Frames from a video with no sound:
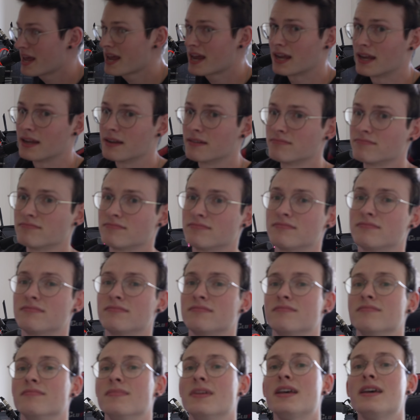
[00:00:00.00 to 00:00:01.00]
hey,
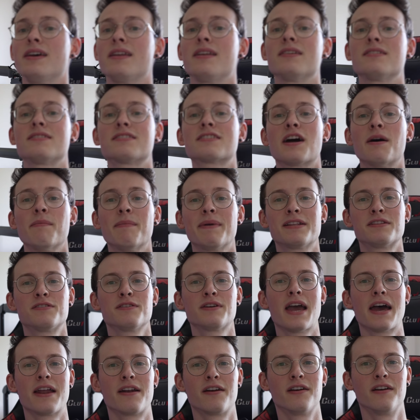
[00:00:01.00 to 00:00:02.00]
it is coming
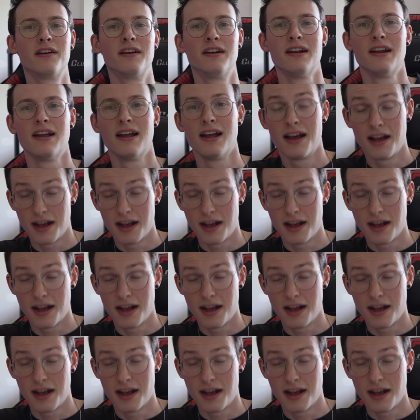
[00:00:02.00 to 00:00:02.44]
together